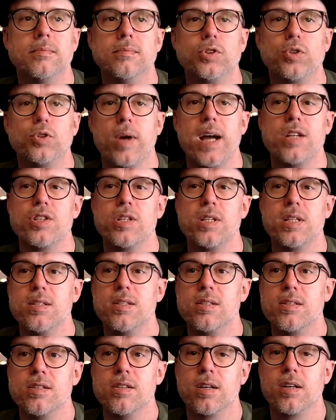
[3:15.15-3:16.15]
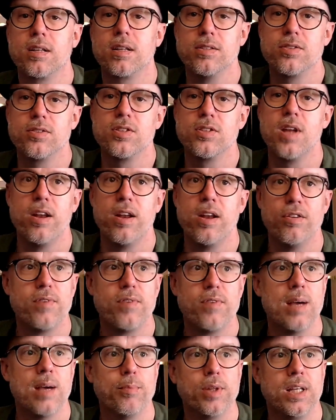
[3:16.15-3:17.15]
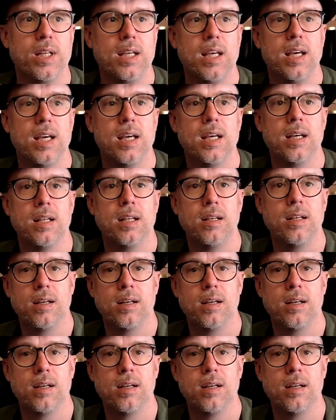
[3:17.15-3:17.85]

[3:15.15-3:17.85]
tragedy struck the Snyder family, and